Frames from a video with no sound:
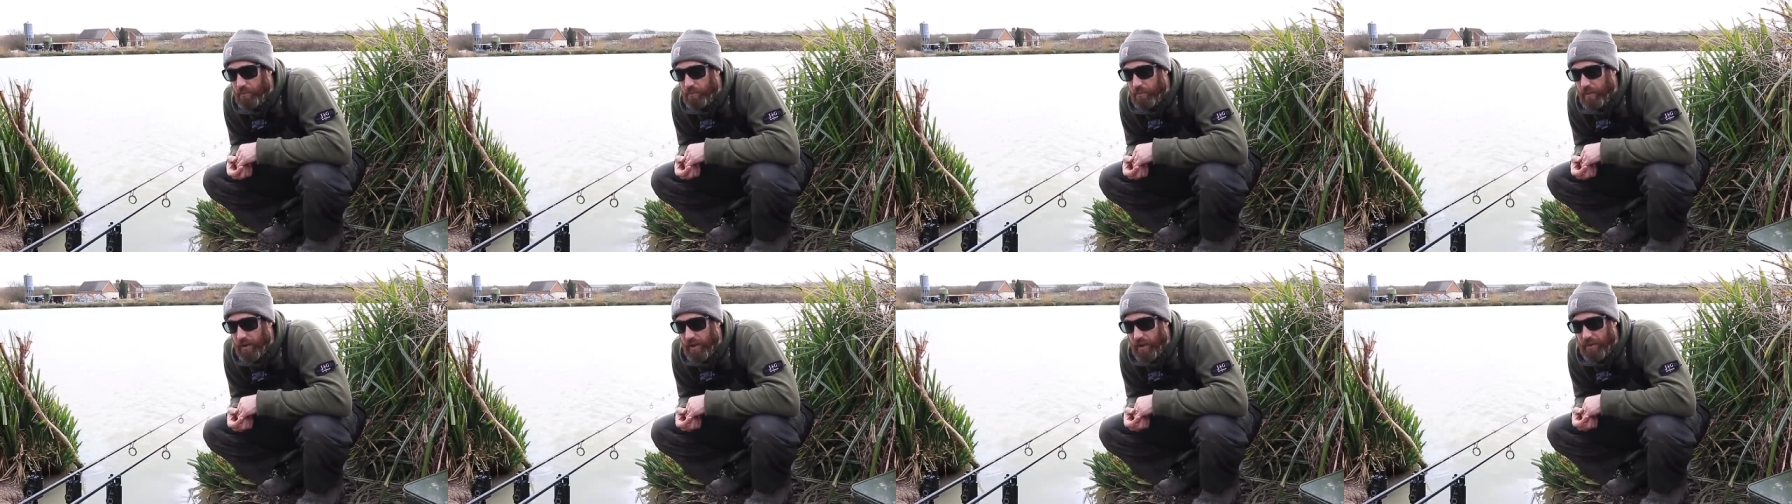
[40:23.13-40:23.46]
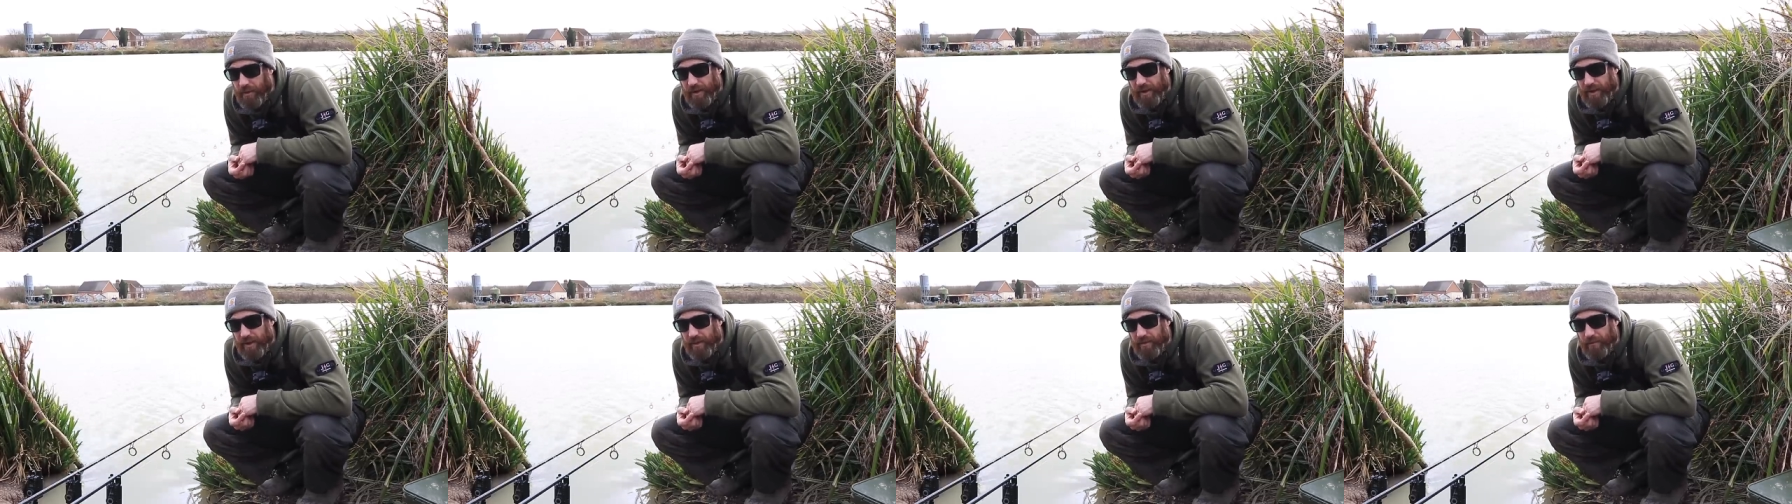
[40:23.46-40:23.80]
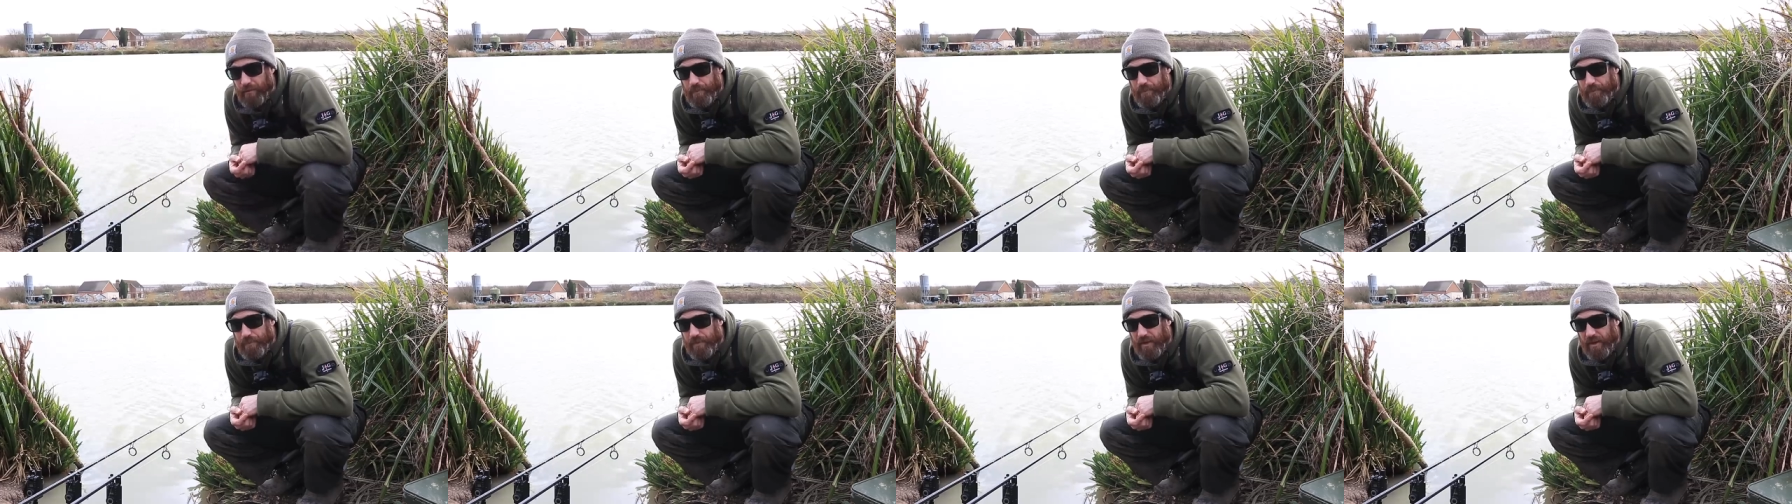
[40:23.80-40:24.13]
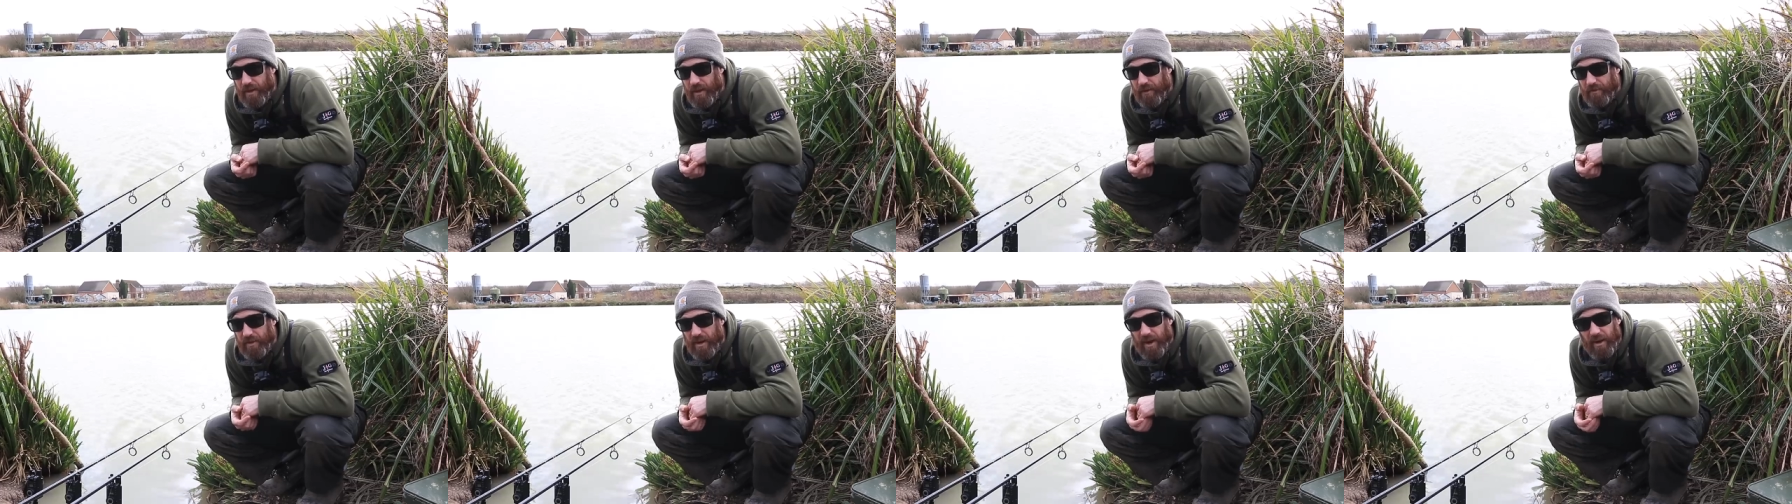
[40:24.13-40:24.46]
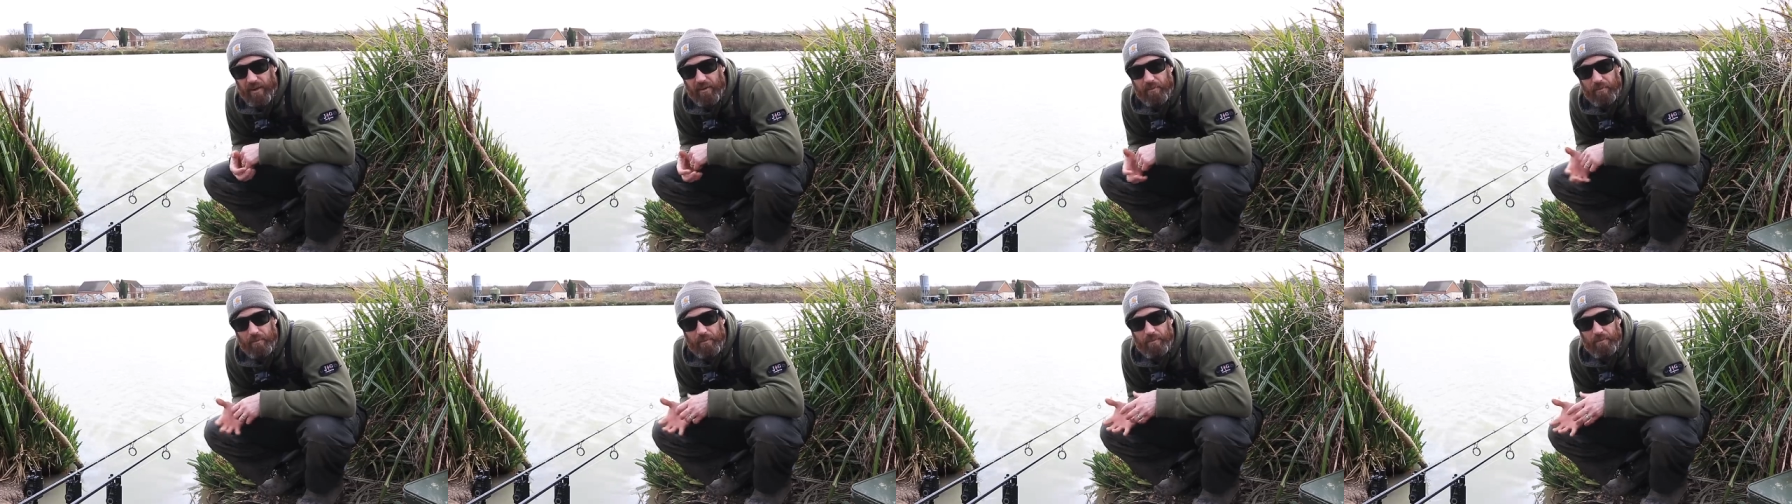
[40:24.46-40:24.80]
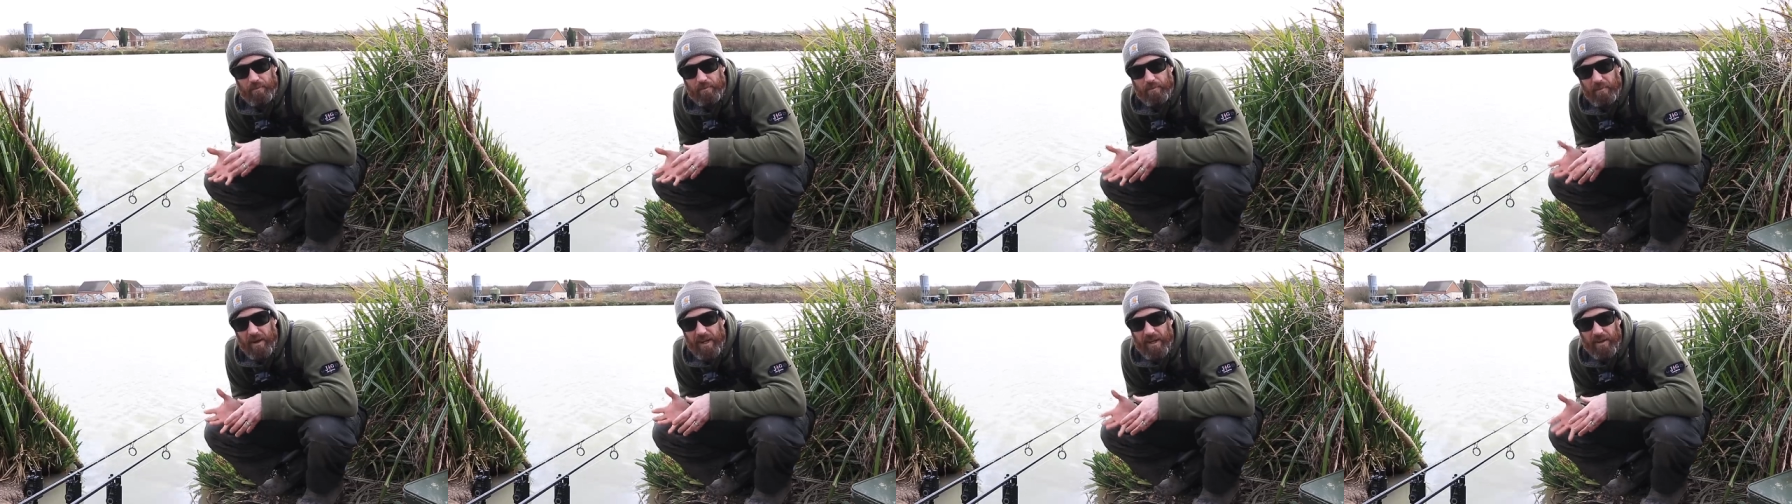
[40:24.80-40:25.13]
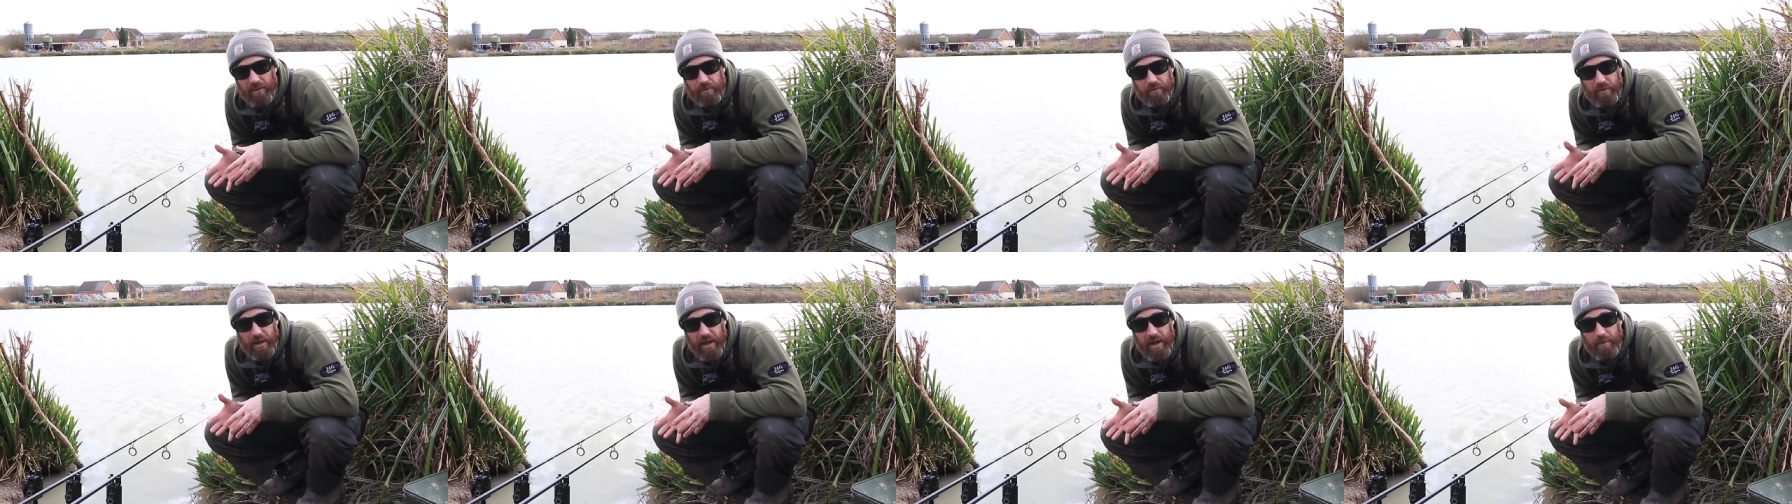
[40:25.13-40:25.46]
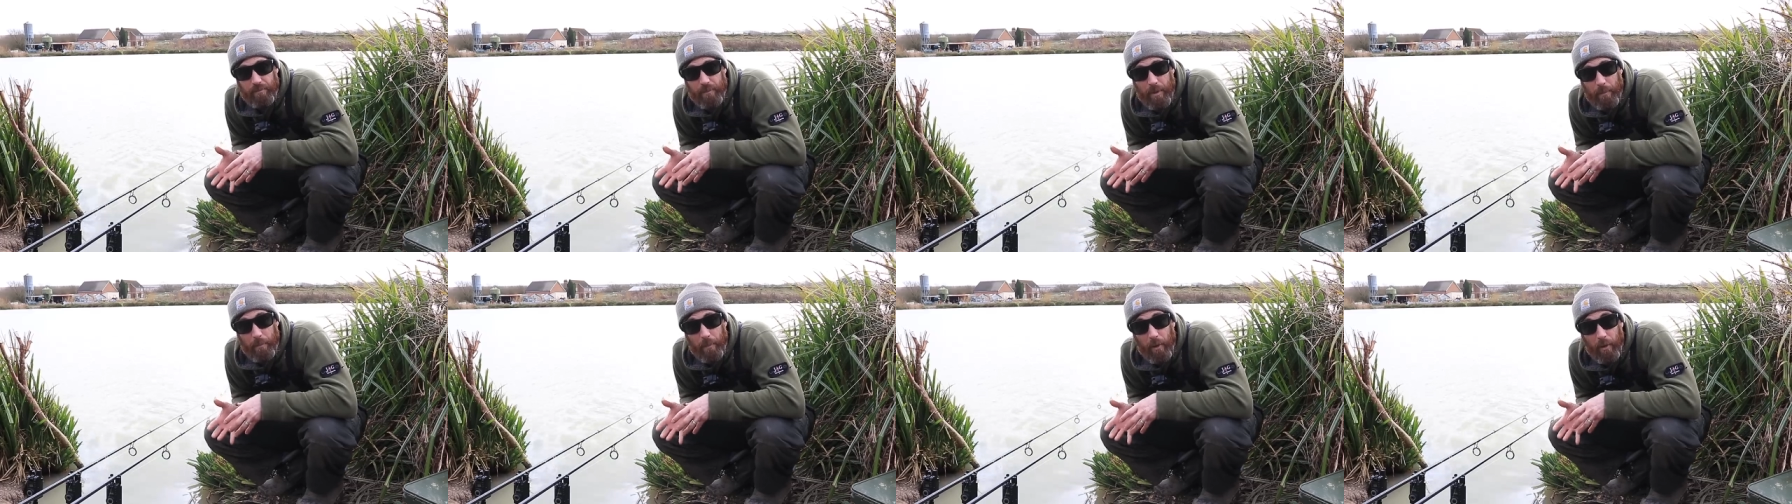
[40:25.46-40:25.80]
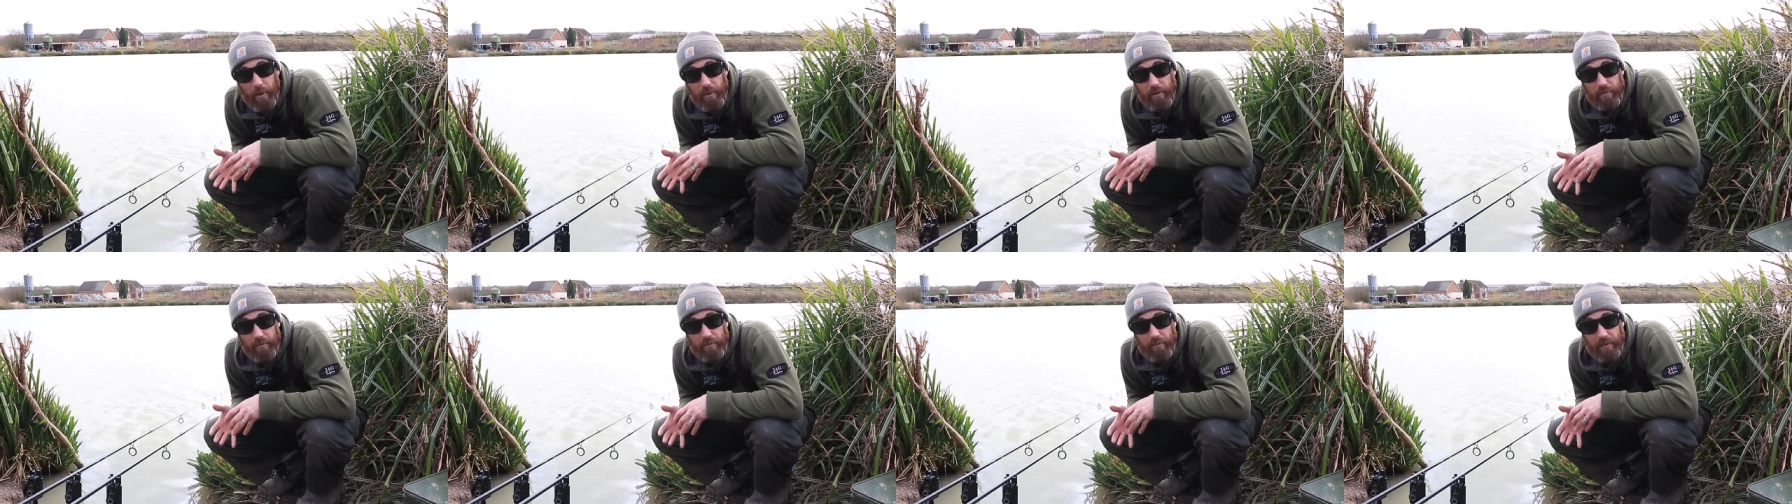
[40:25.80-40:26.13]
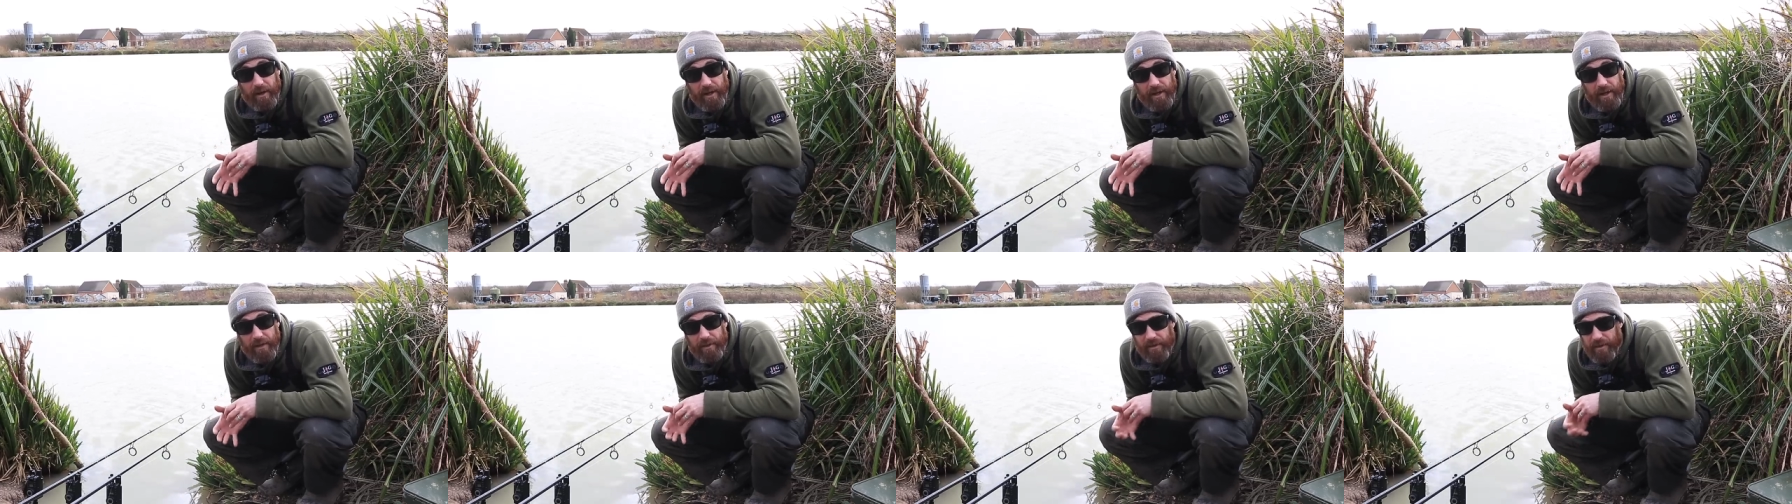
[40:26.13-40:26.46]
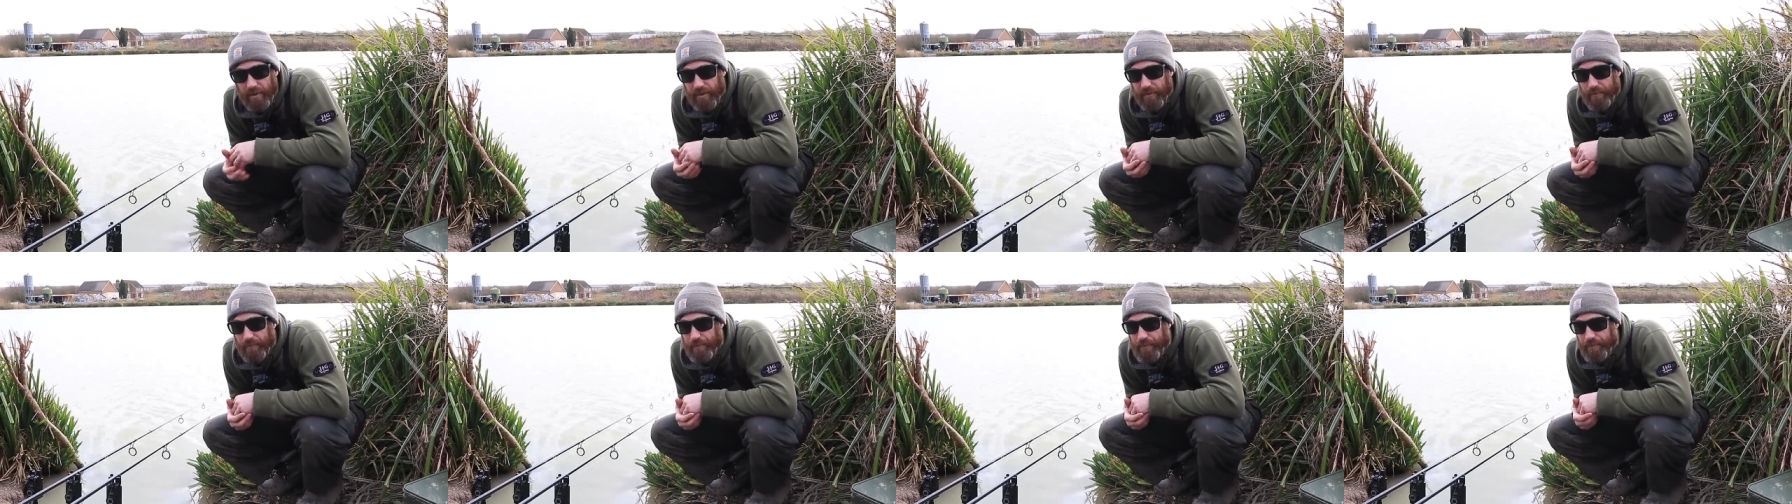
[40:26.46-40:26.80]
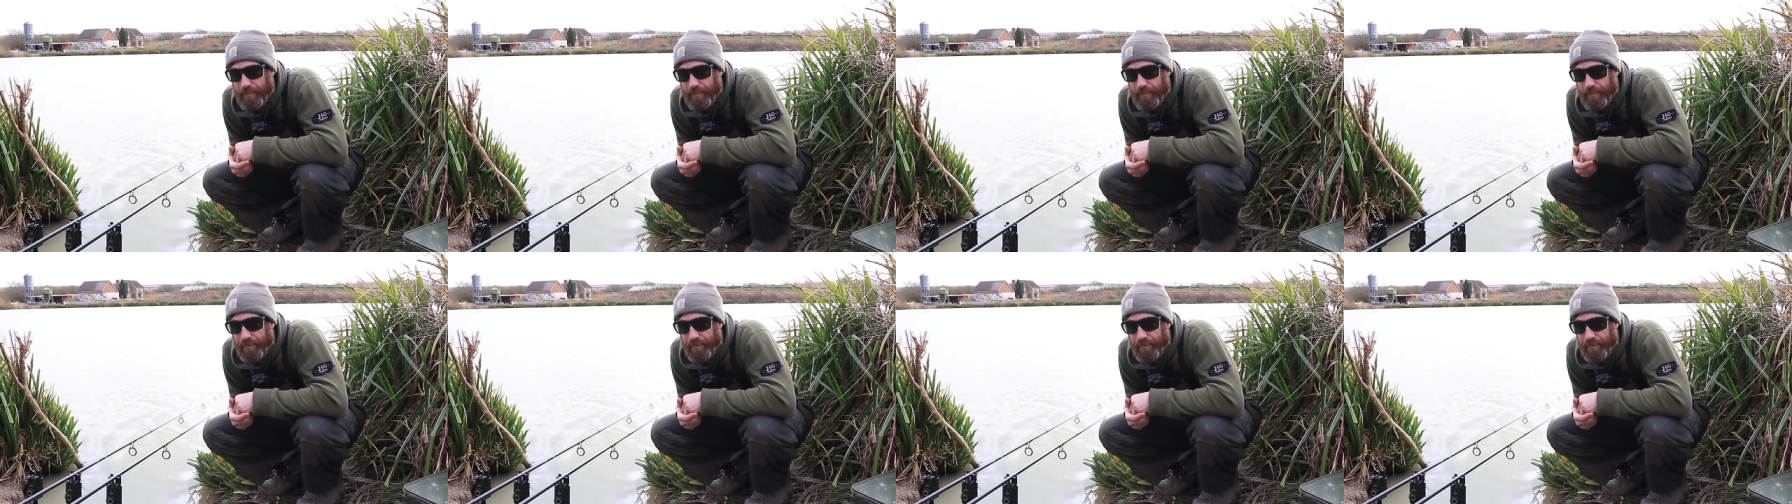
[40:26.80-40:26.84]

But I think I've kind of illustrated my point really that